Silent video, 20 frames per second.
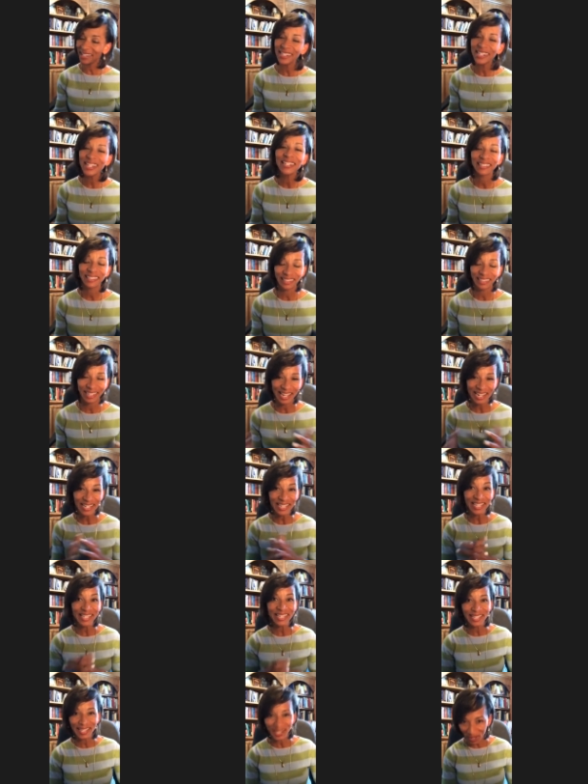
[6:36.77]
let's
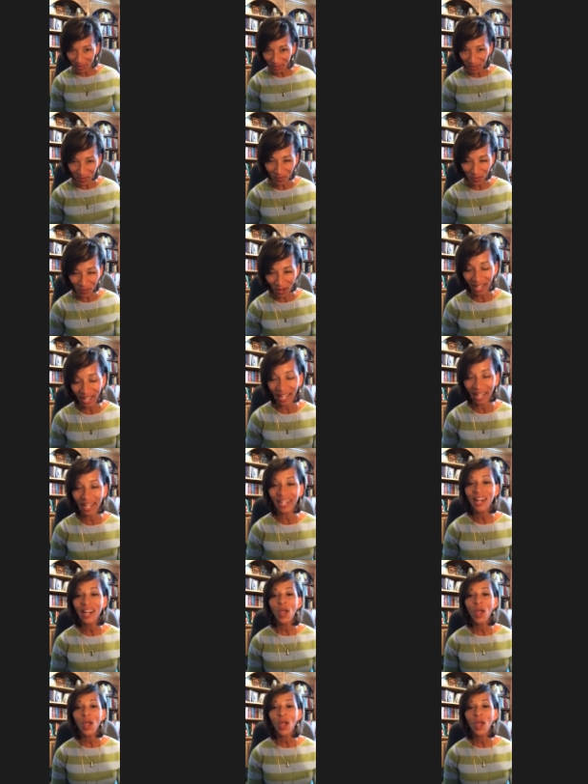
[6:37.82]
celebrate